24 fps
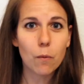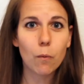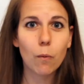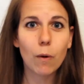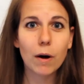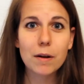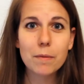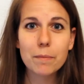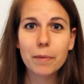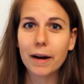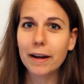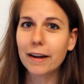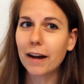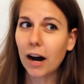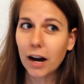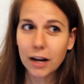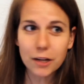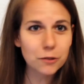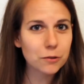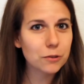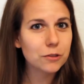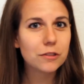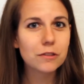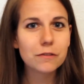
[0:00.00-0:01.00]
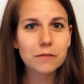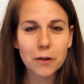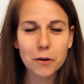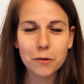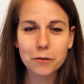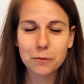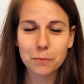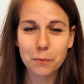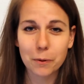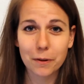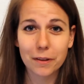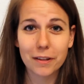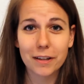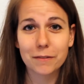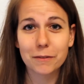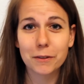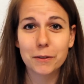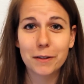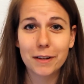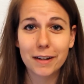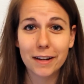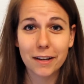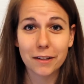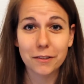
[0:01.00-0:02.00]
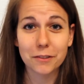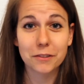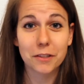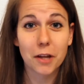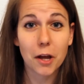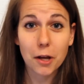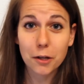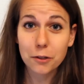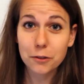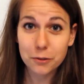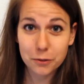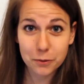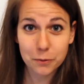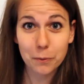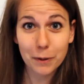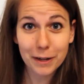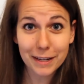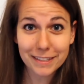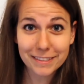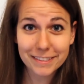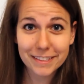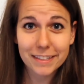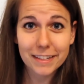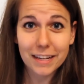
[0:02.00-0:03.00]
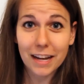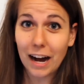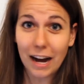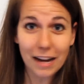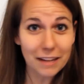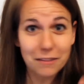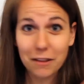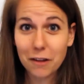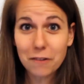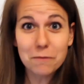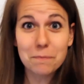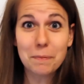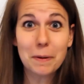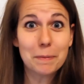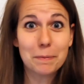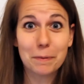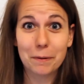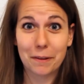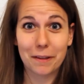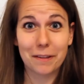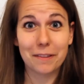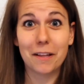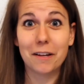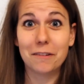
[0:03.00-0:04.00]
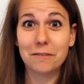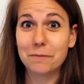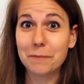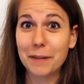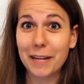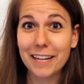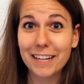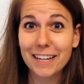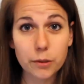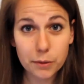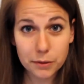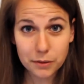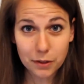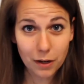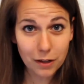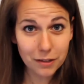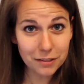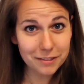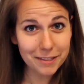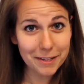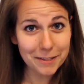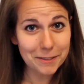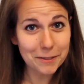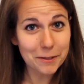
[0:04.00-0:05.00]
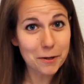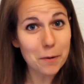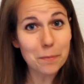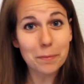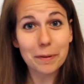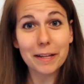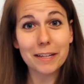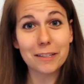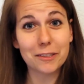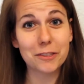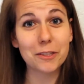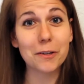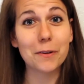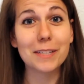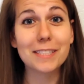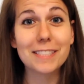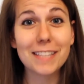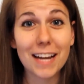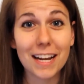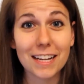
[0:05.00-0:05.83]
won by hundreds of votes more than everyone else. Sweet. I love people that love me. So I was all set to go play a show at